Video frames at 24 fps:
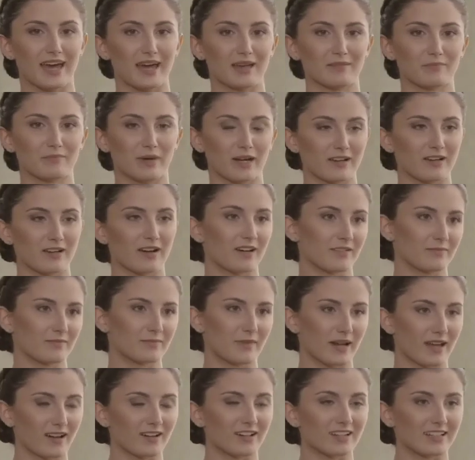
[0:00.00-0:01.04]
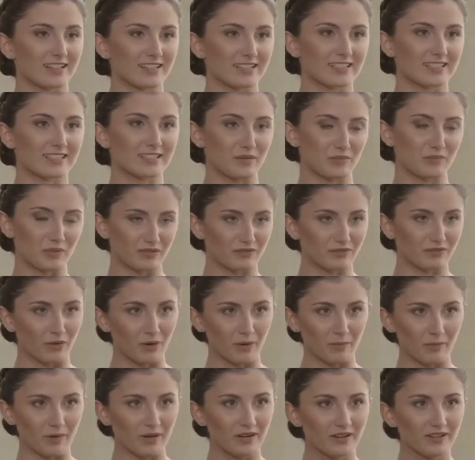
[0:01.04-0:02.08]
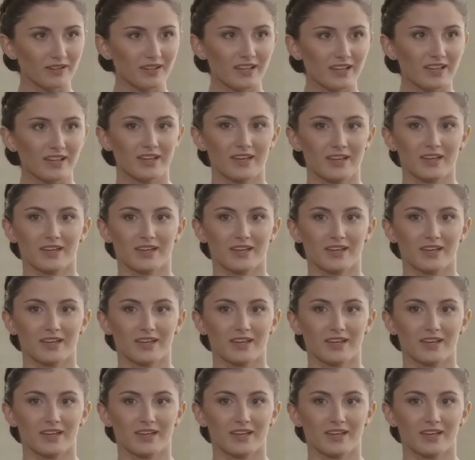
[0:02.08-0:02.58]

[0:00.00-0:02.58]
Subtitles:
And my uncle is a performer.